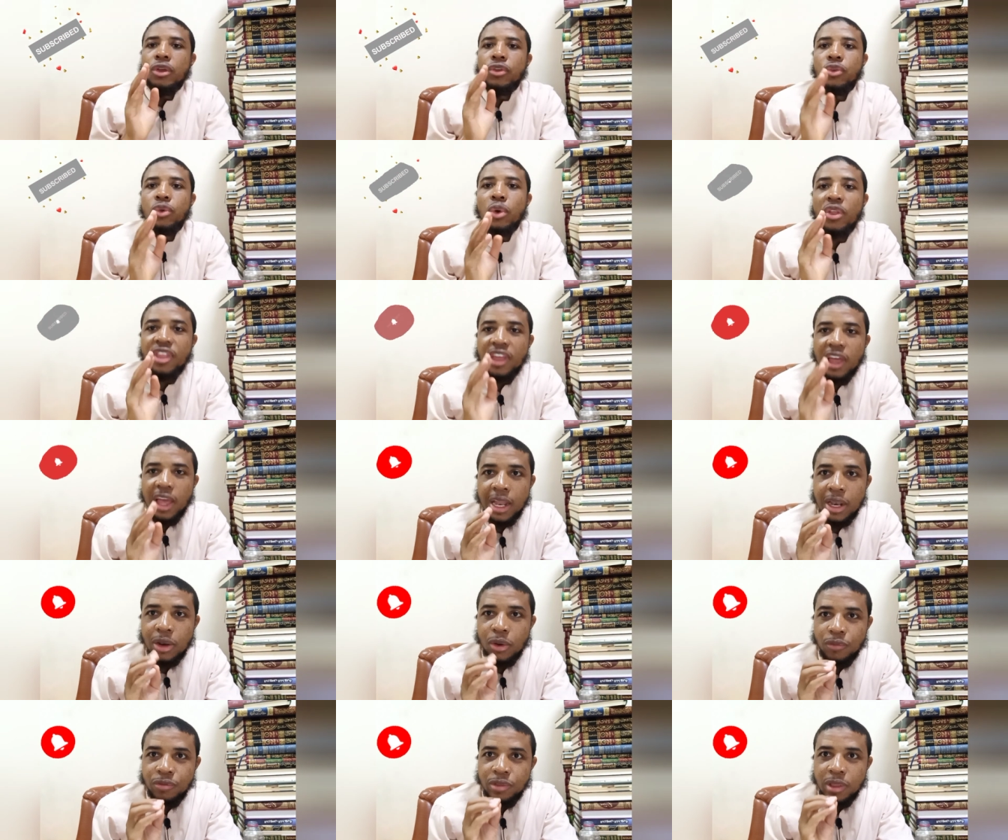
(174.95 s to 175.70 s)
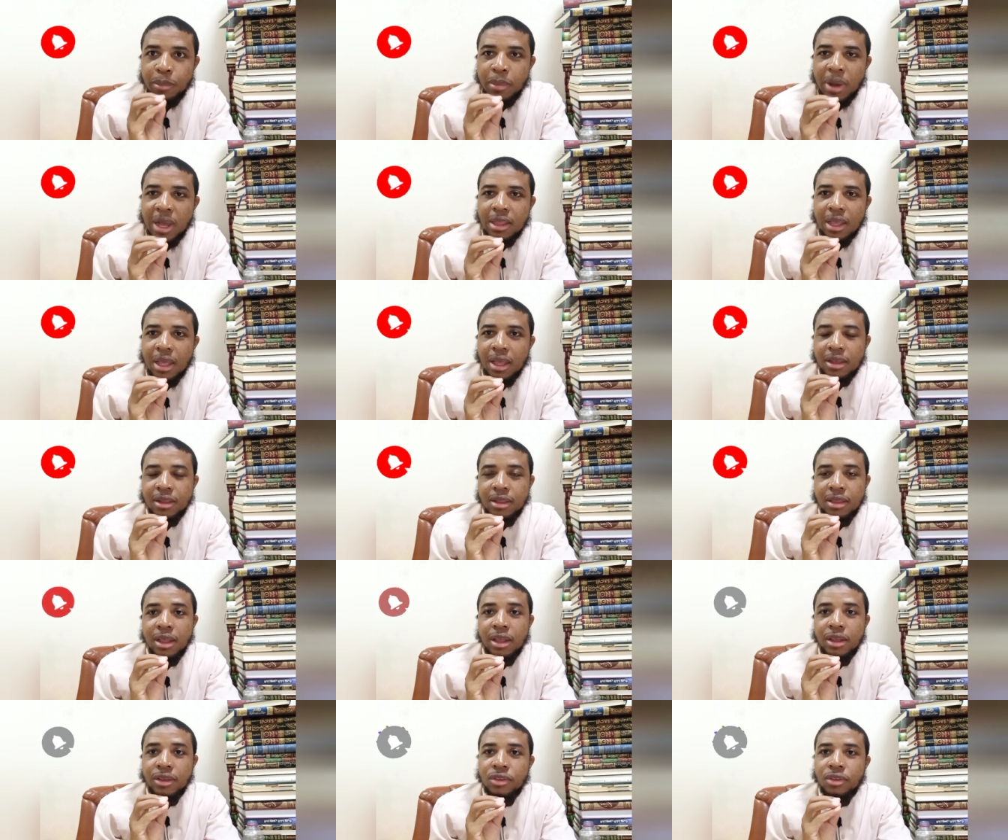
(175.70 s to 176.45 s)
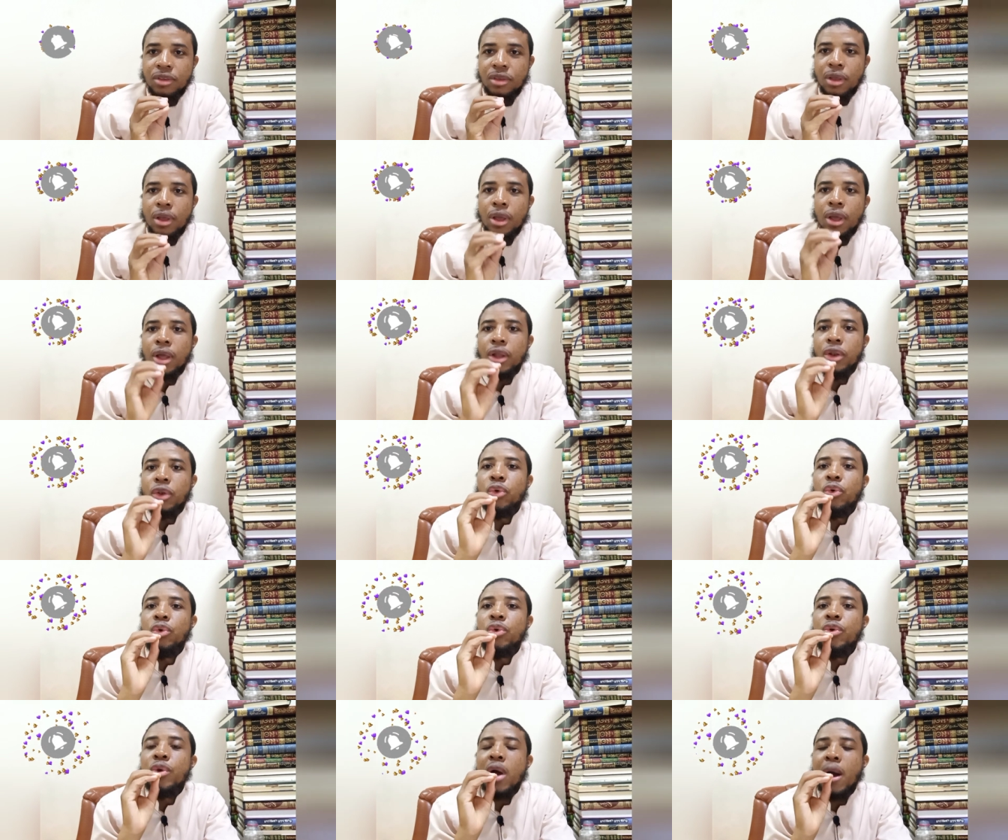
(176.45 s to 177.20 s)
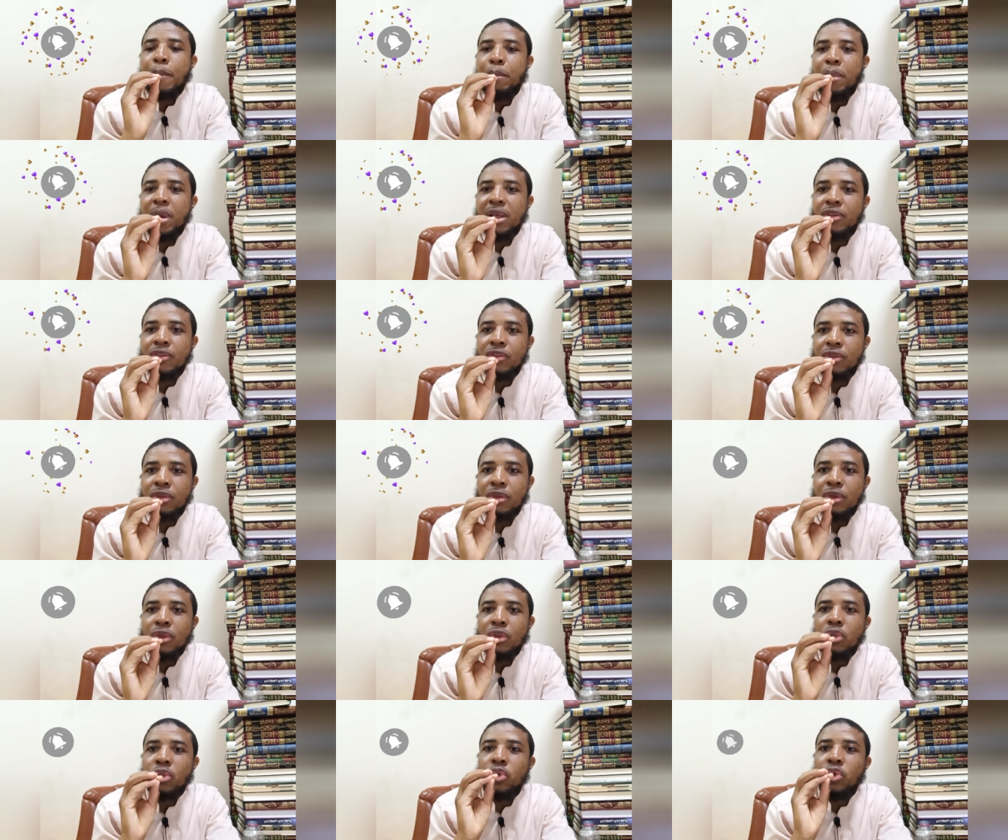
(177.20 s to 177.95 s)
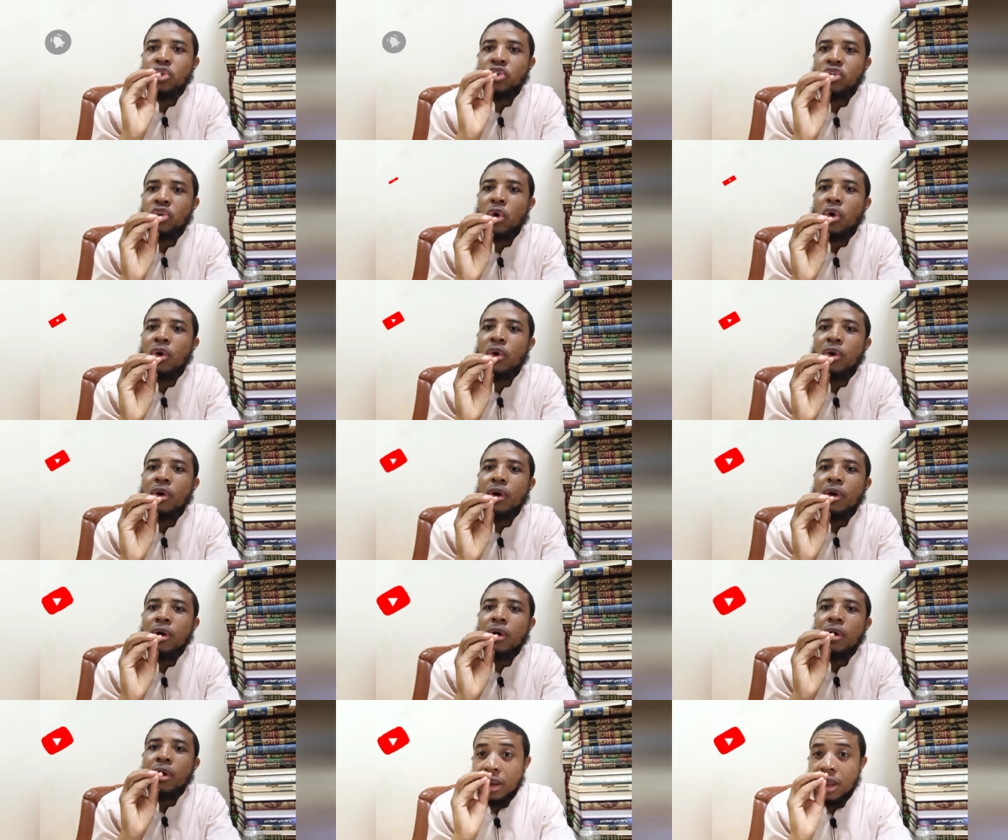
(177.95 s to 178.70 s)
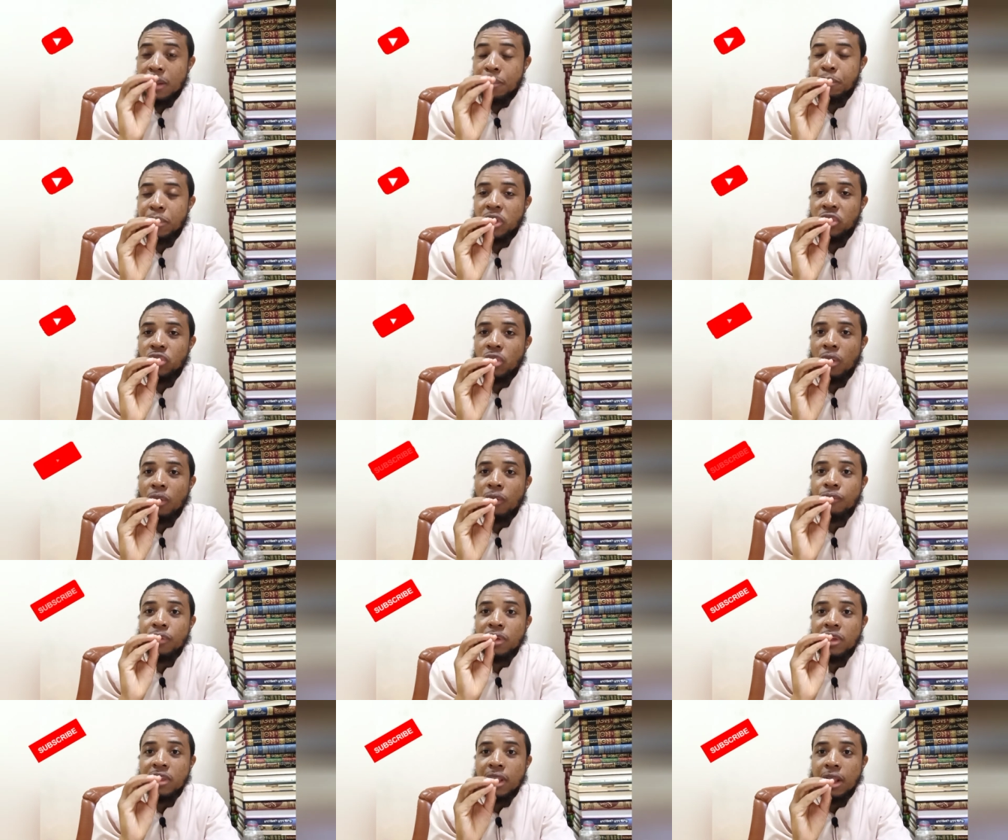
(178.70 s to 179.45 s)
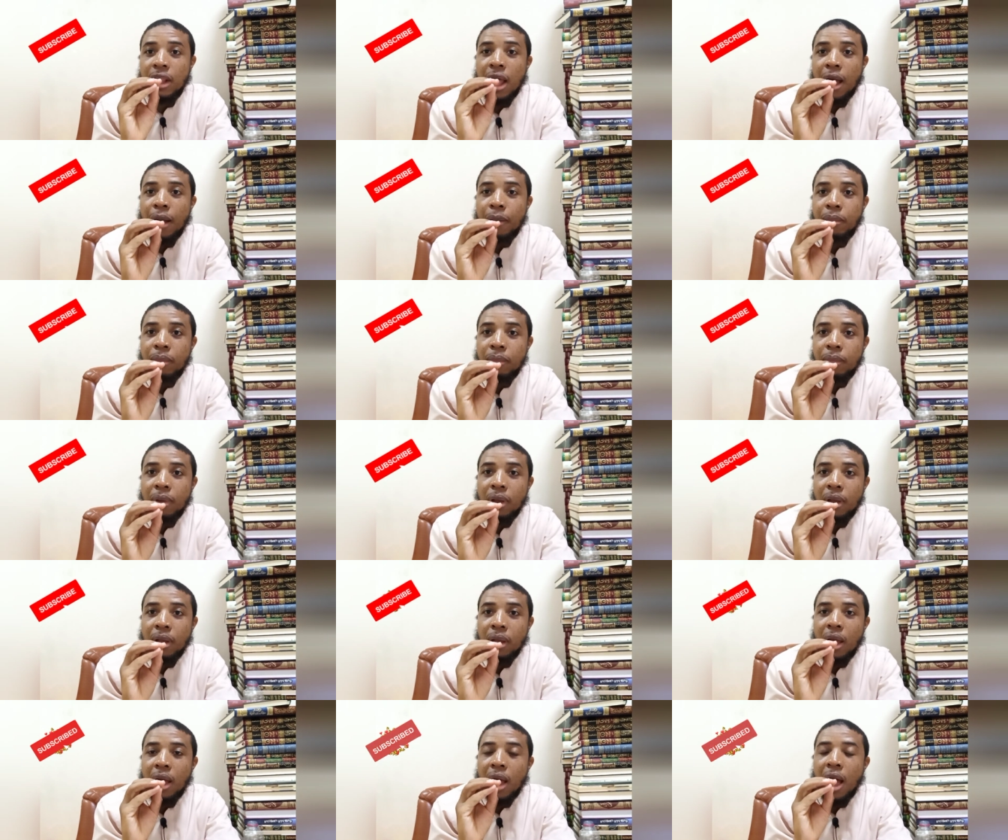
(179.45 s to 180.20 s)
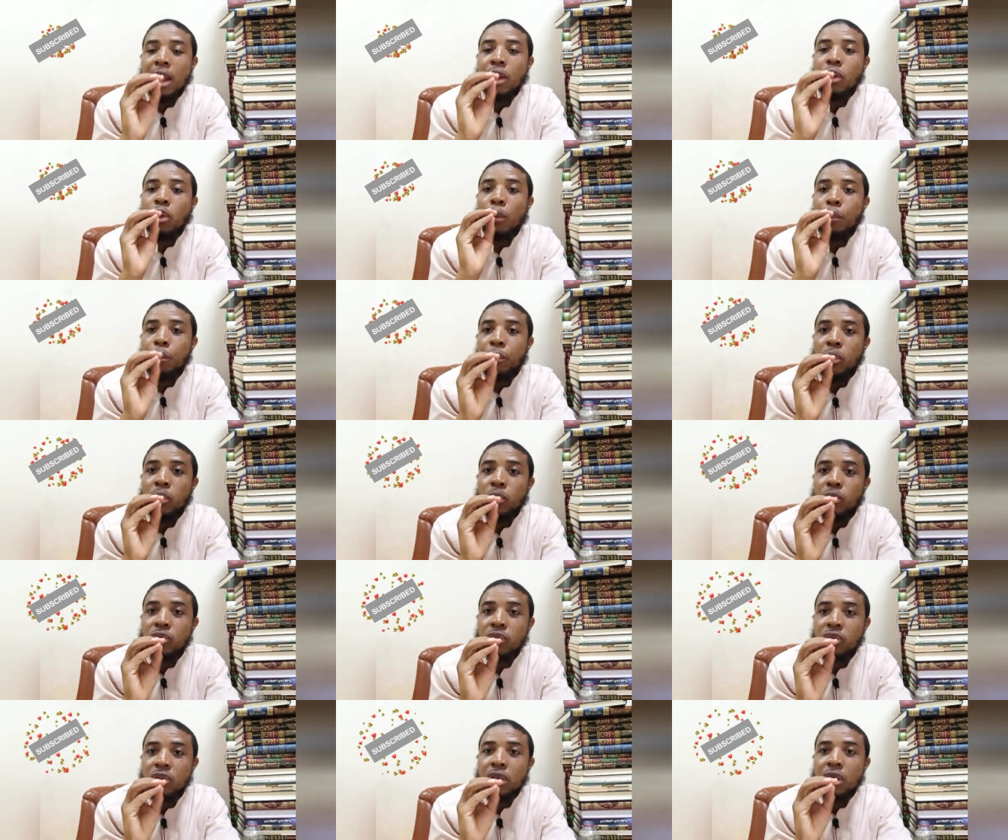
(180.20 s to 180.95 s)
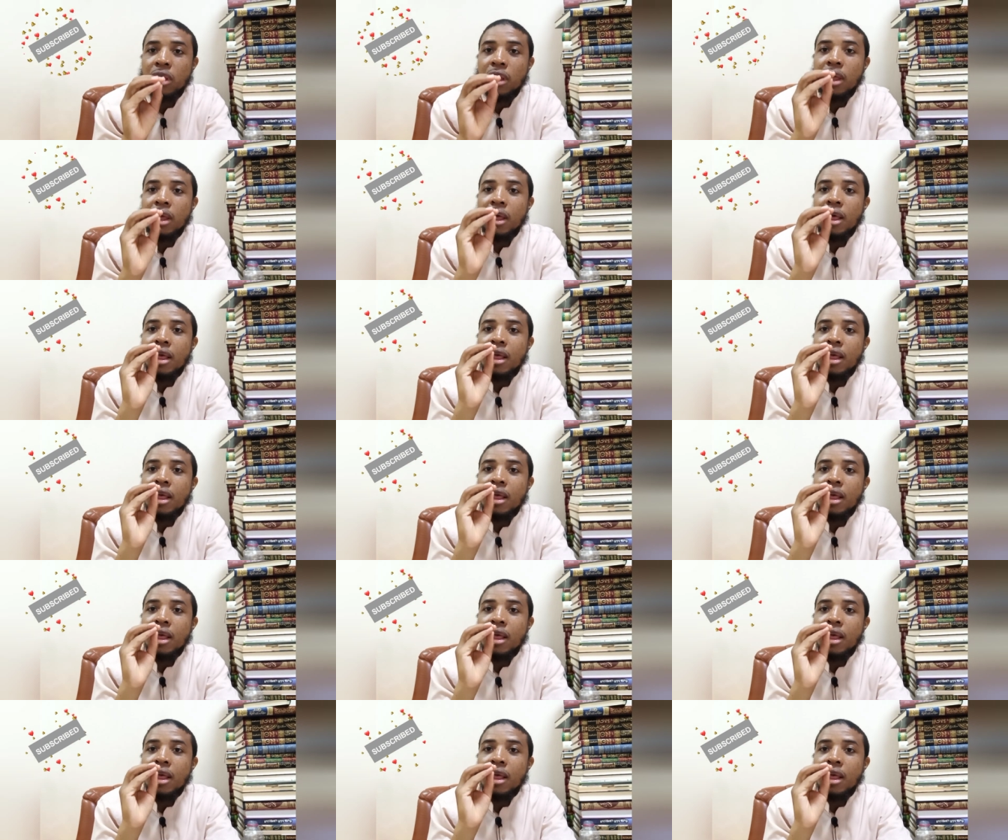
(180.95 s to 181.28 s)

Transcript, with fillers: So the end of the matter is this. Do your best to show the real picture of Islam and oppose